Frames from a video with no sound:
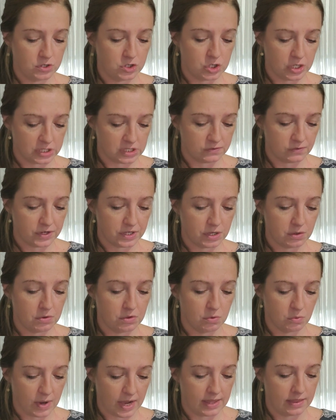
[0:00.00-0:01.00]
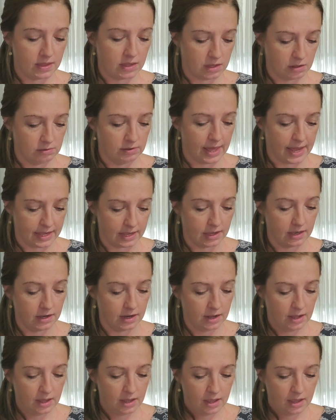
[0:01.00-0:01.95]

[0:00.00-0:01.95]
just for you the way that you like it.